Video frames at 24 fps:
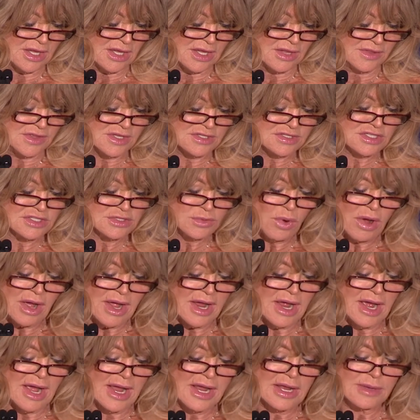This is
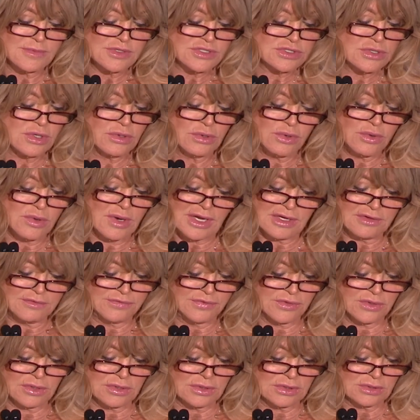why I am so
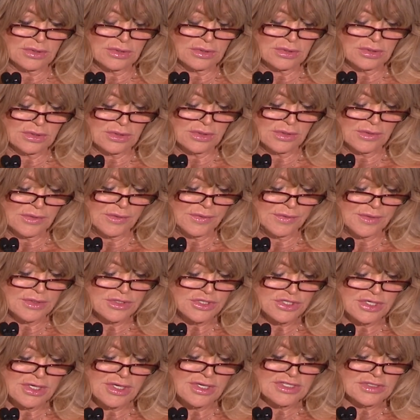grateful that
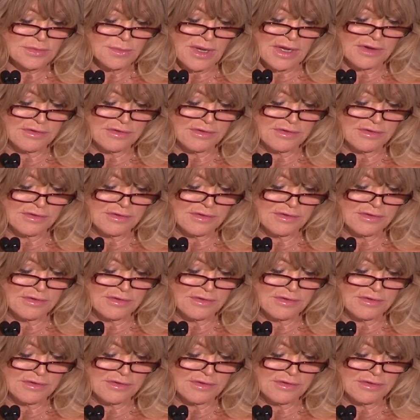she is my